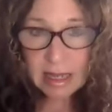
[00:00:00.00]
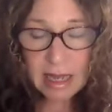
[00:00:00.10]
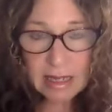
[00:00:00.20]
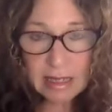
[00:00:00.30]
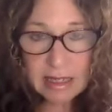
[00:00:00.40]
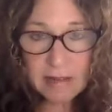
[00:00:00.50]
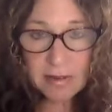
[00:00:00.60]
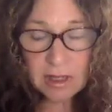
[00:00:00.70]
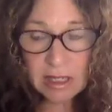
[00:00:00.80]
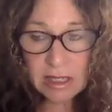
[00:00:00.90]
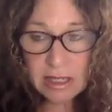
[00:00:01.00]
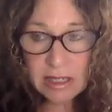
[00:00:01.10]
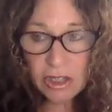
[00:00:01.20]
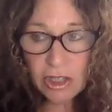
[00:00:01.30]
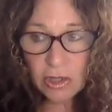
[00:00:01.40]
I can definitely
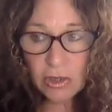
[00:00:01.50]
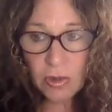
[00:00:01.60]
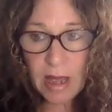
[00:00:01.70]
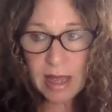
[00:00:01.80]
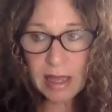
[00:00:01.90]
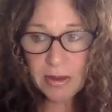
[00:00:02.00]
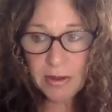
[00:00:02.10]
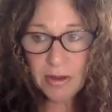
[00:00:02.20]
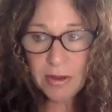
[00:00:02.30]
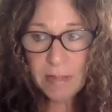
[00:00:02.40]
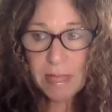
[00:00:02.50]
assist you. And